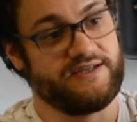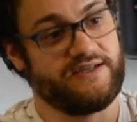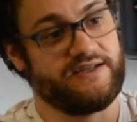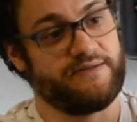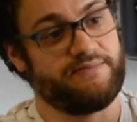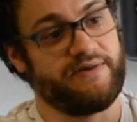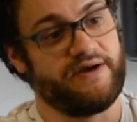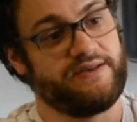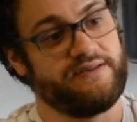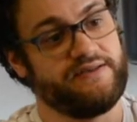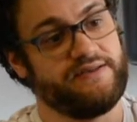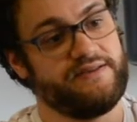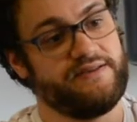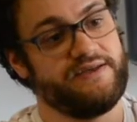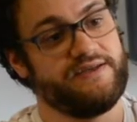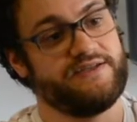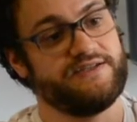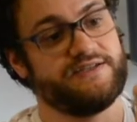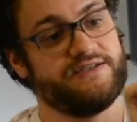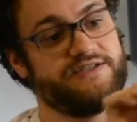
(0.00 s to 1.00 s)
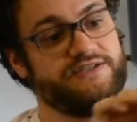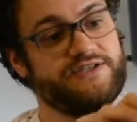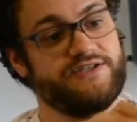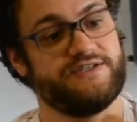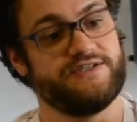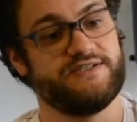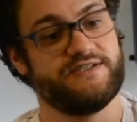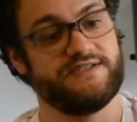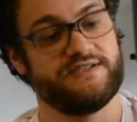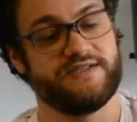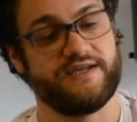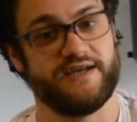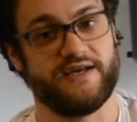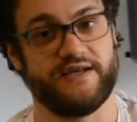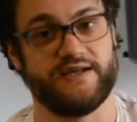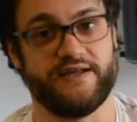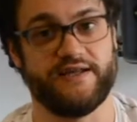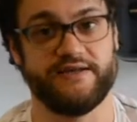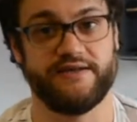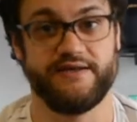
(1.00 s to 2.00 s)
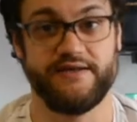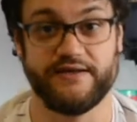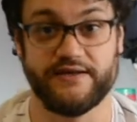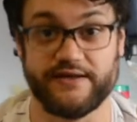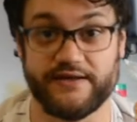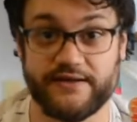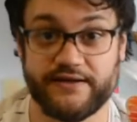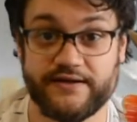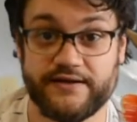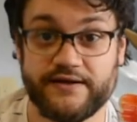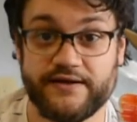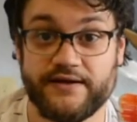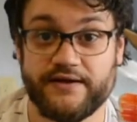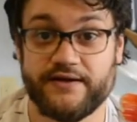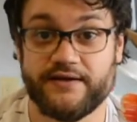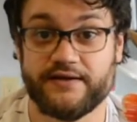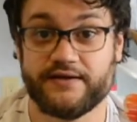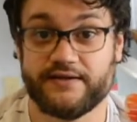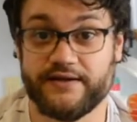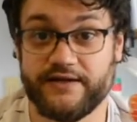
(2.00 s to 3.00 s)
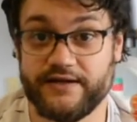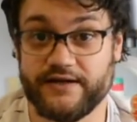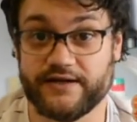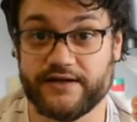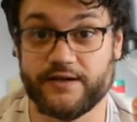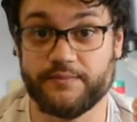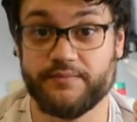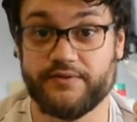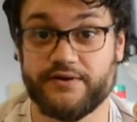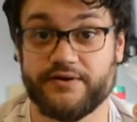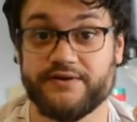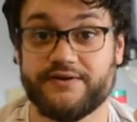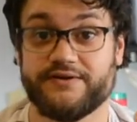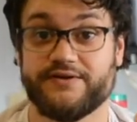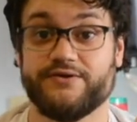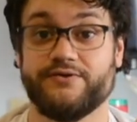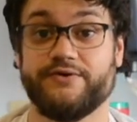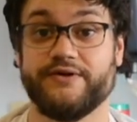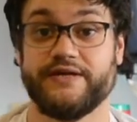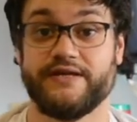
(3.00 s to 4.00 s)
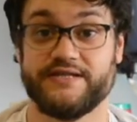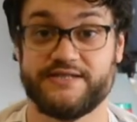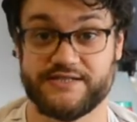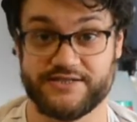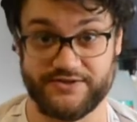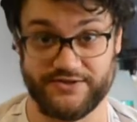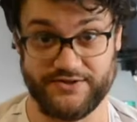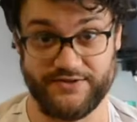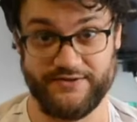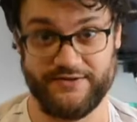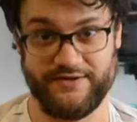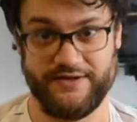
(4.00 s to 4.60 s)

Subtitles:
and about the things that Jesus said and did leading up to Easter.